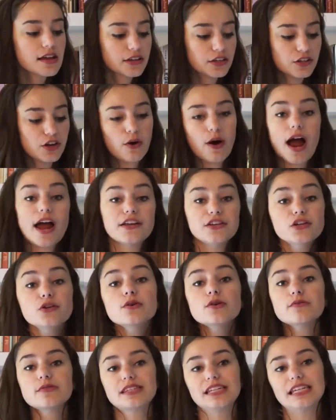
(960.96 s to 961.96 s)
I knew
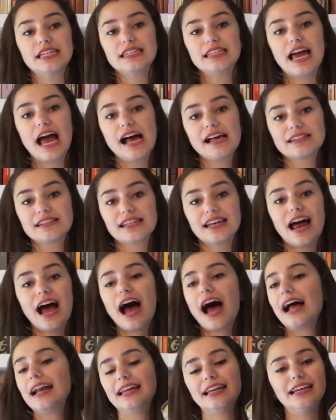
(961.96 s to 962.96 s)
he was the assassin.
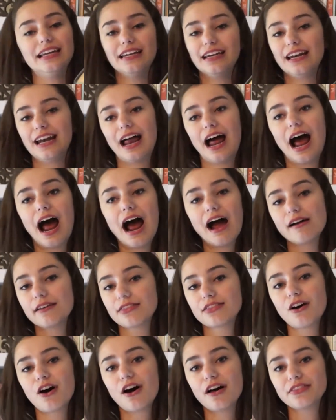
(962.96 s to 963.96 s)
I didn't. I
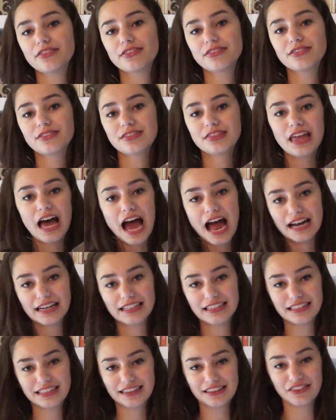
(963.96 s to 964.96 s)
thought that
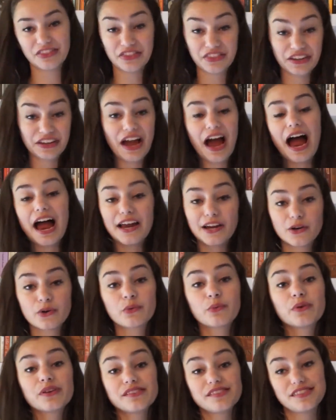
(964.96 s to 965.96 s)
the guy who
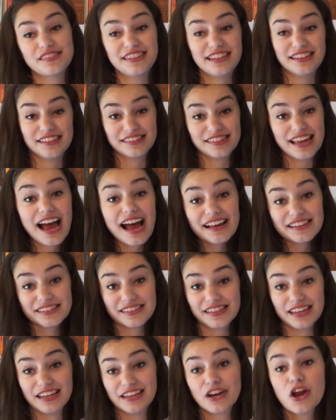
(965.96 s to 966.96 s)
was the
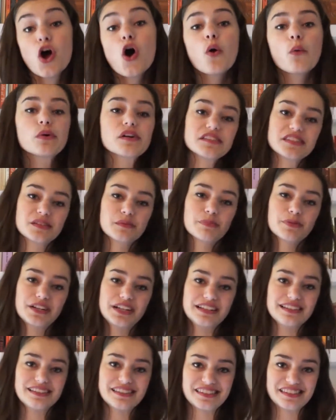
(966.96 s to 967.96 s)
assassin was the
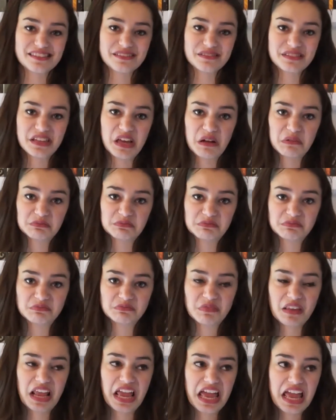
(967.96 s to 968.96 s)
prince. So
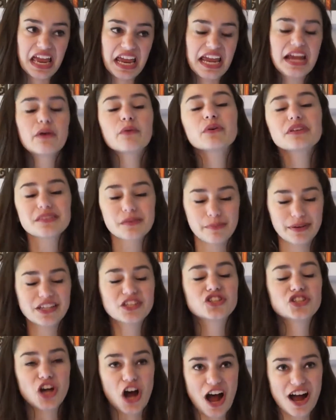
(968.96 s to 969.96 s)
it was a big
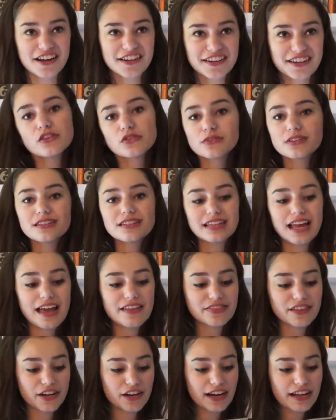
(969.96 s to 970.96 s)
shock. So it doesn't
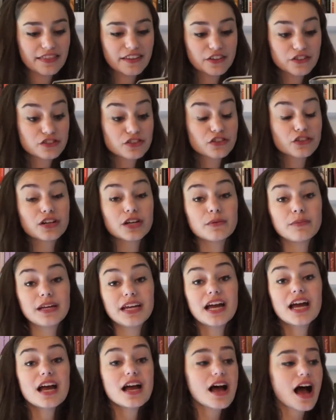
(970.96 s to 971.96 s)
end there. And there's still going to
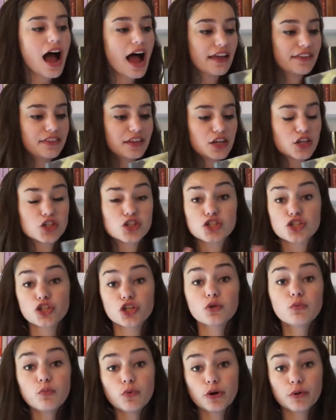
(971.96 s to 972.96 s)
be, I think,
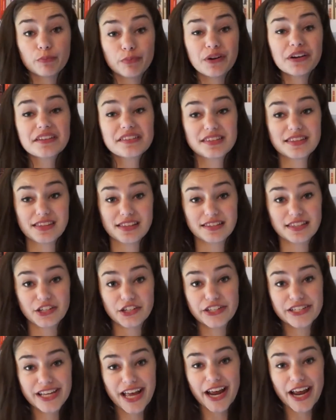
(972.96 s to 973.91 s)
2 more books in the series.